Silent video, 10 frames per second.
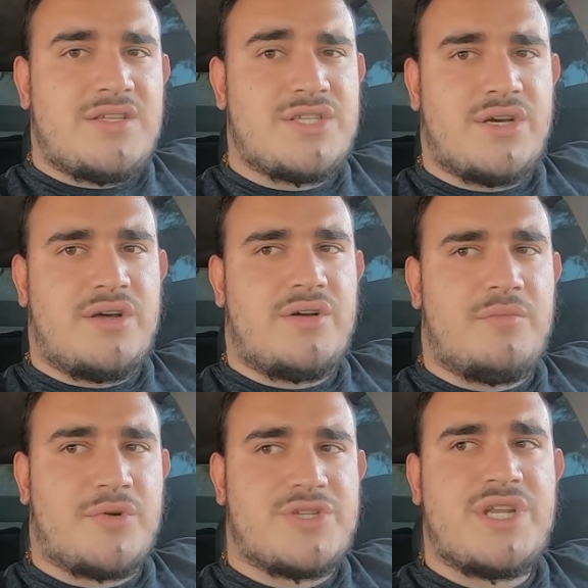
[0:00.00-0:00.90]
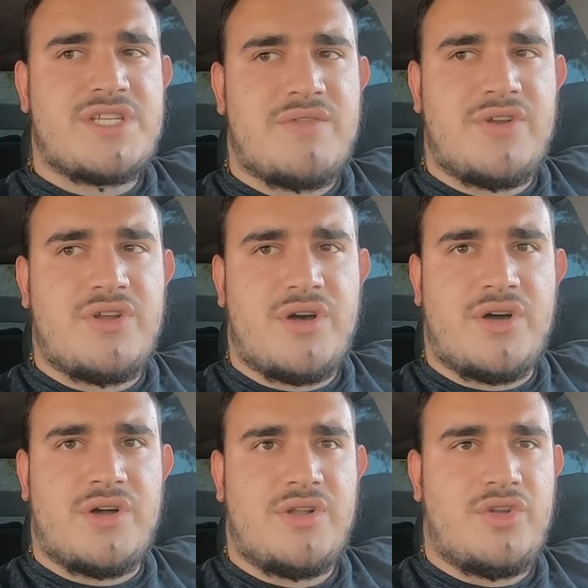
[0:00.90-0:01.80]
to Mercedes having
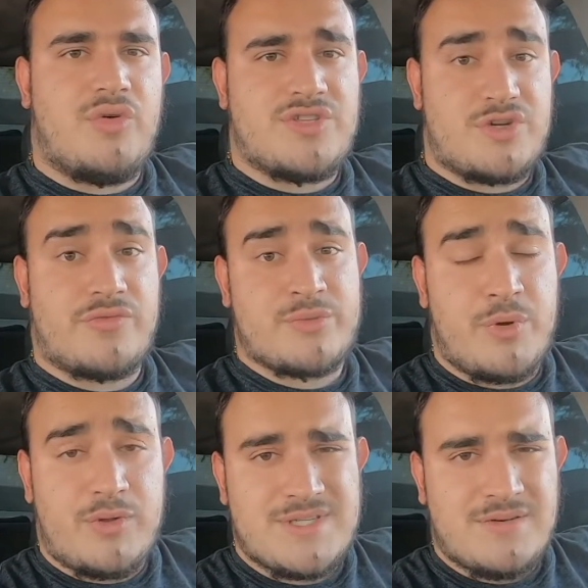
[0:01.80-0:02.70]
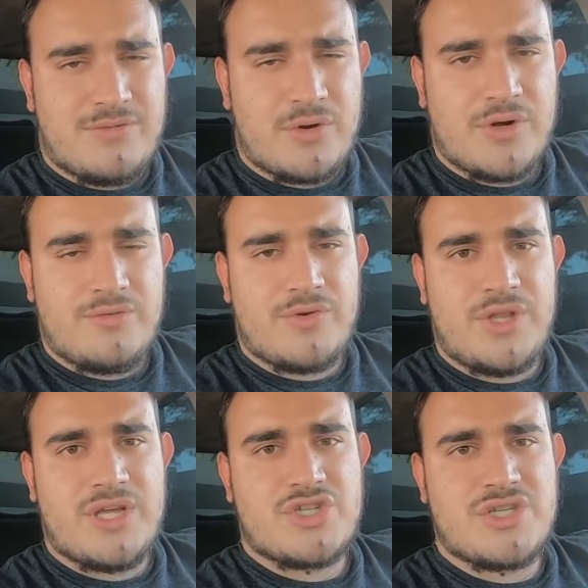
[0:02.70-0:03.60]
to do a service bulletin for
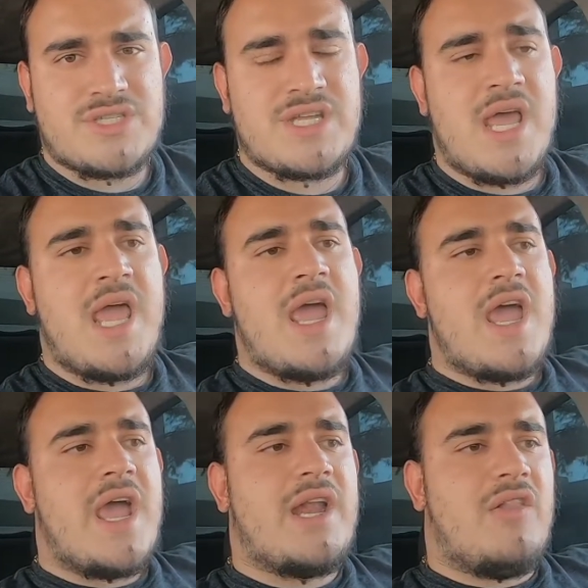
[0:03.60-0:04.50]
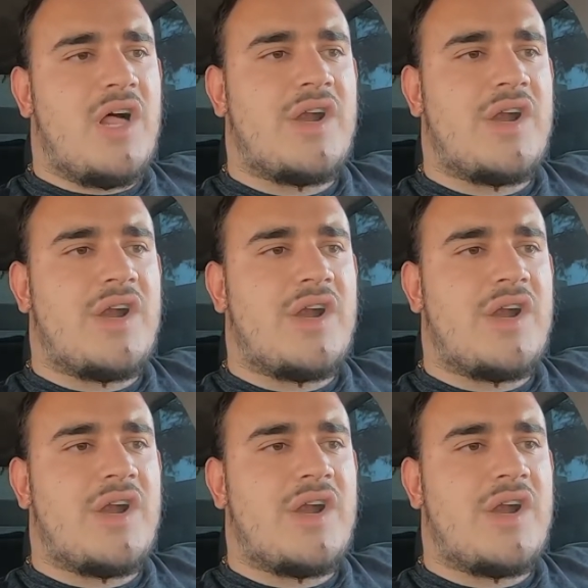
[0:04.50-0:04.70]
the engines, and a lot